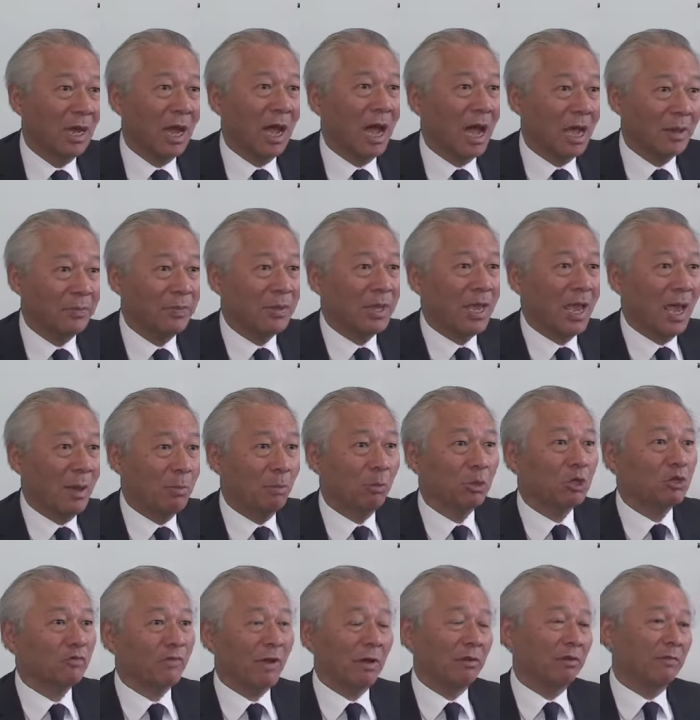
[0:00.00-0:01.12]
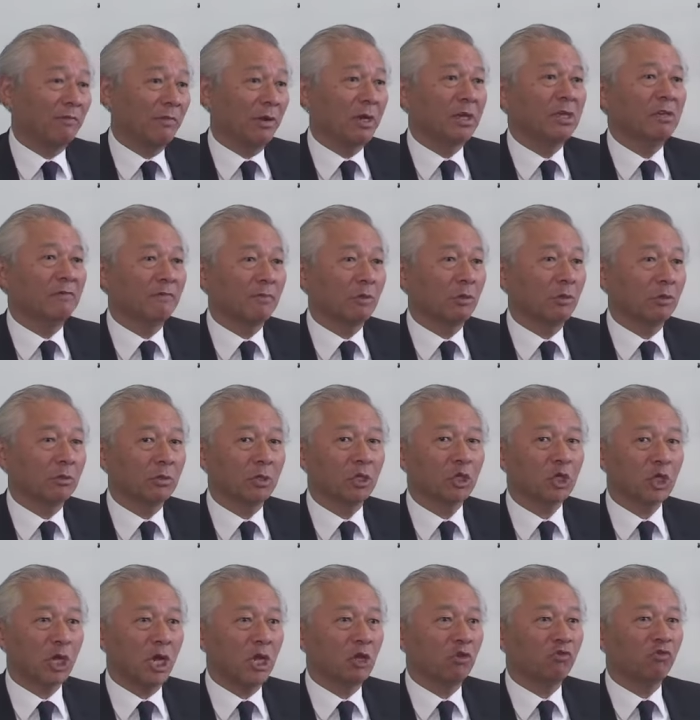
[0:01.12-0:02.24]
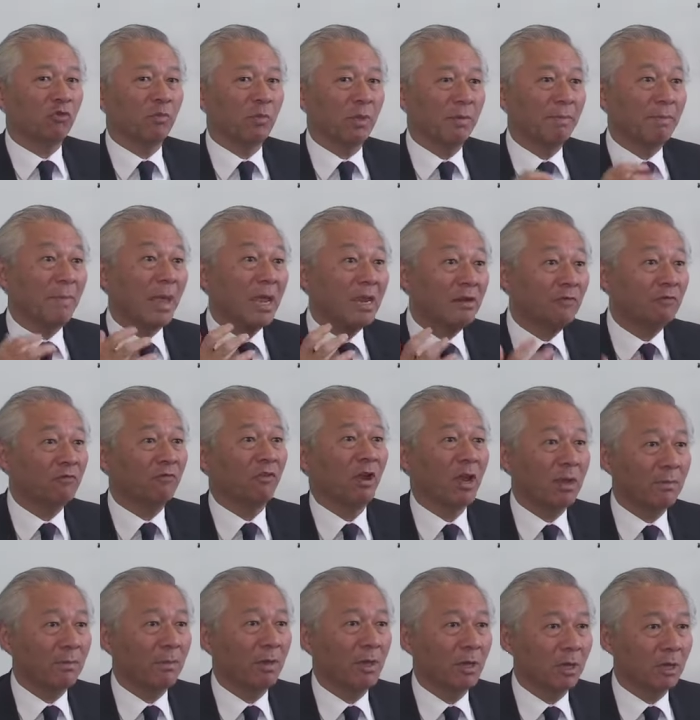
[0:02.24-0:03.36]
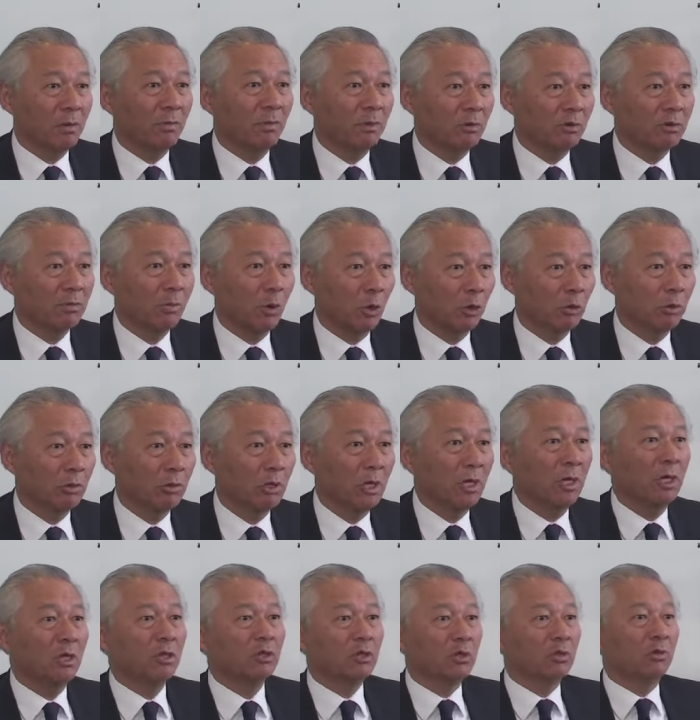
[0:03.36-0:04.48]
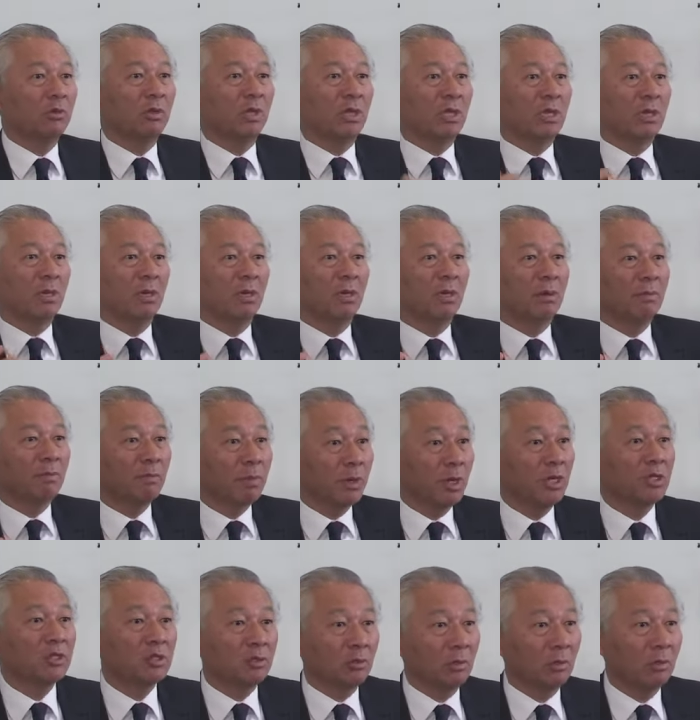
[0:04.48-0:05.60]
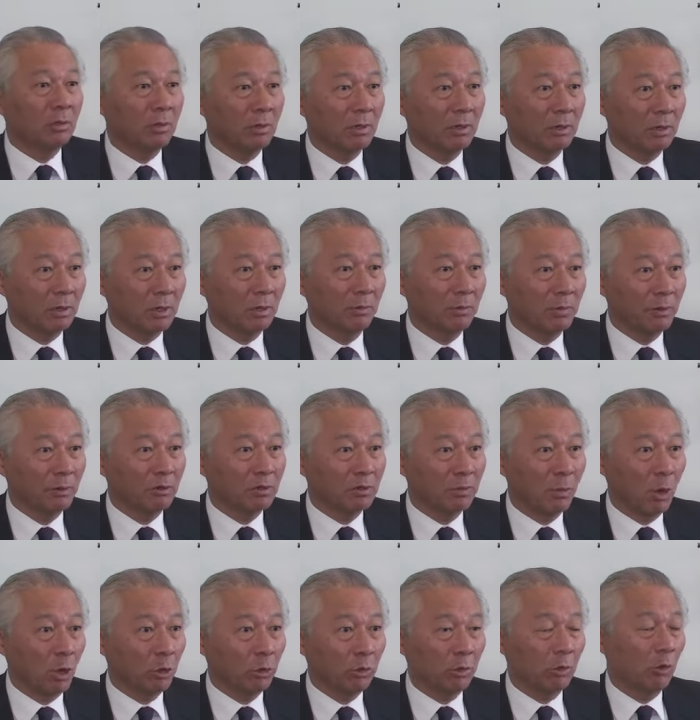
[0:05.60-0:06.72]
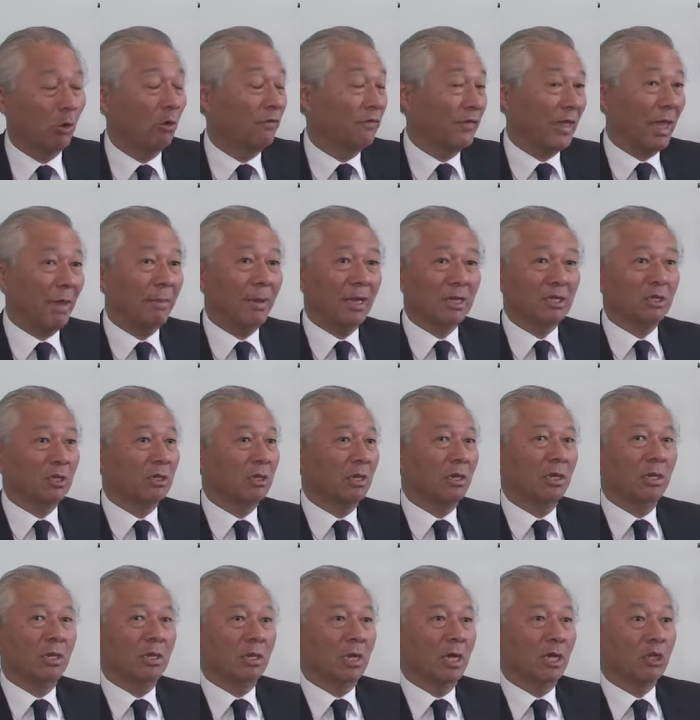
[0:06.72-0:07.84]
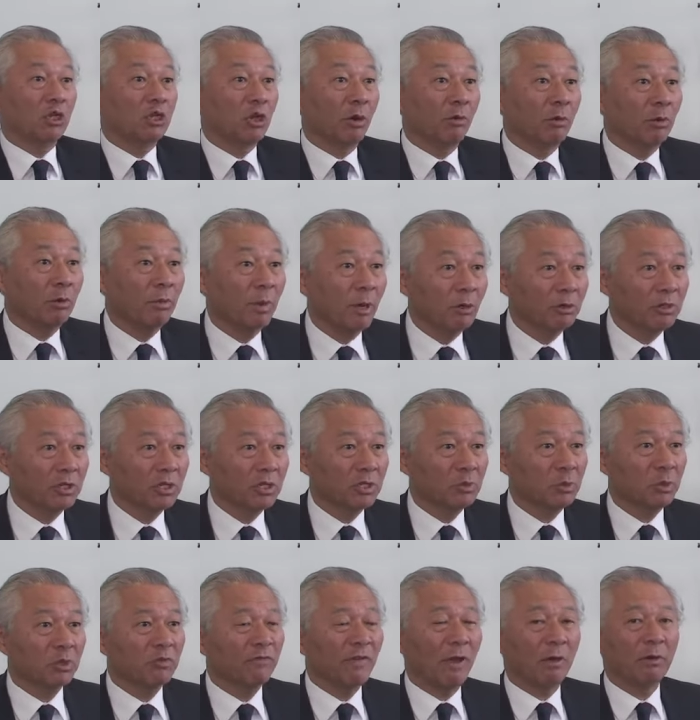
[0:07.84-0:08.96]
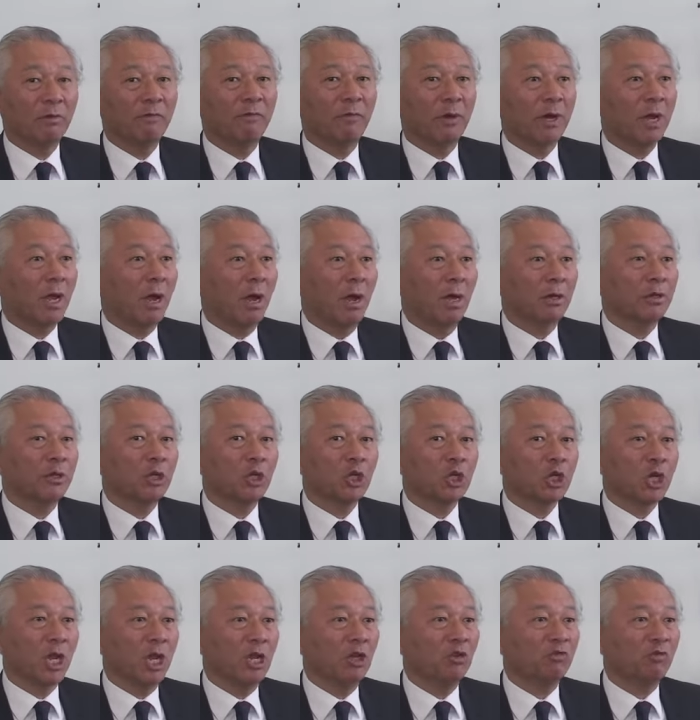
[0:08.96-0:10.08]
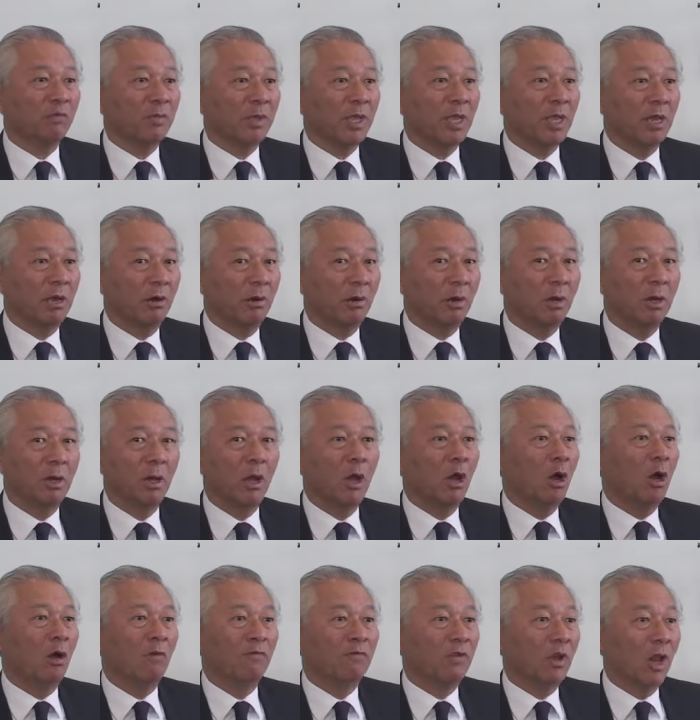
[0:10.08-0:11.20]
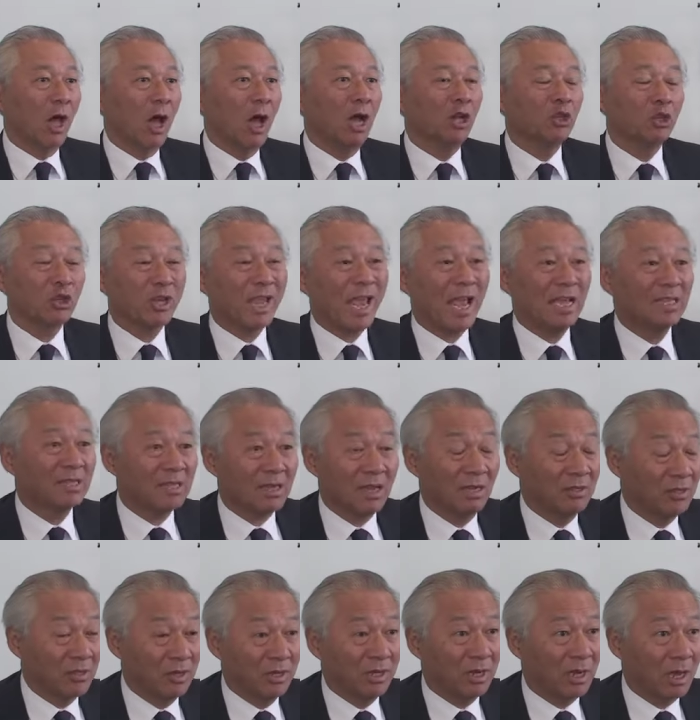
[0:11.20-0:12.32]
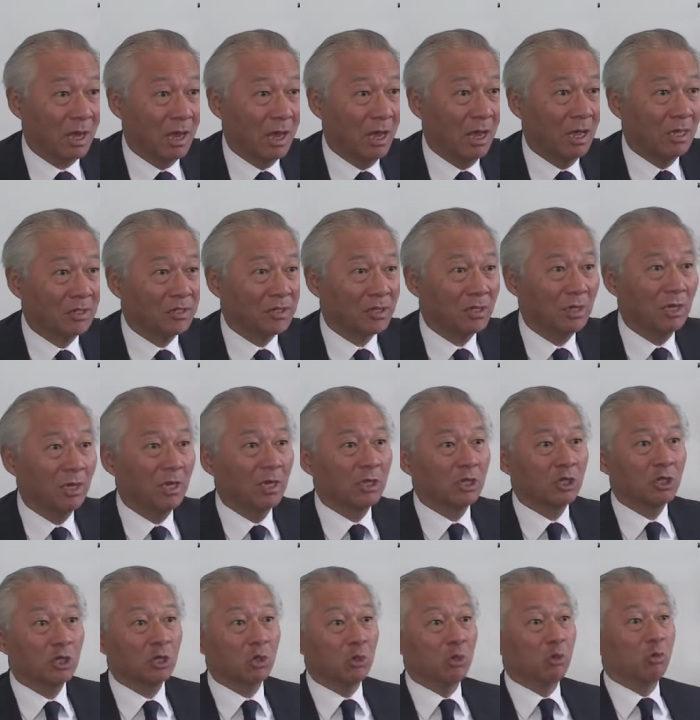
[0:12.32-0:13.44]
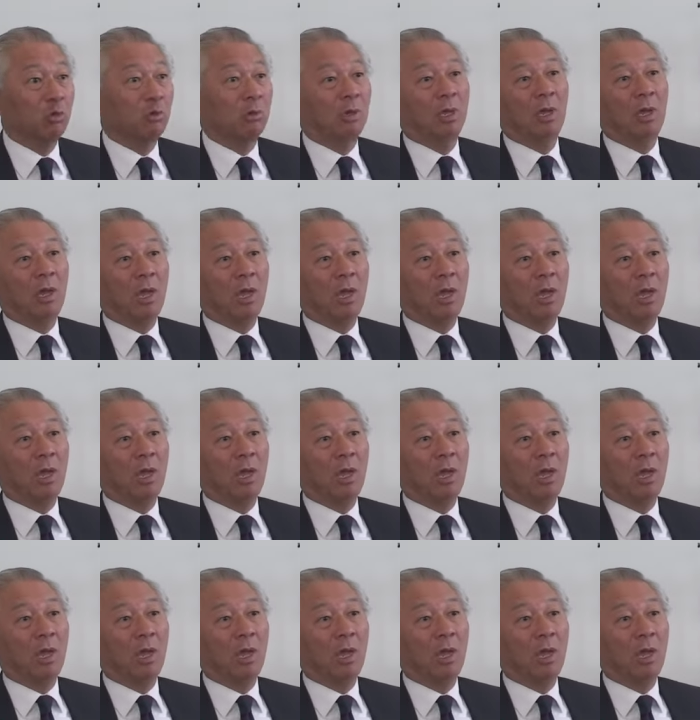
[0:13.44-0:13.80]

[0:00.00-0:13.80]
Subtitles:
IBM, which found it very difficult to change from the mainframe computer model to the personal computer model. Or for that matter, General Motors, which found it very hard to change from the era of large gas-guzzling cars to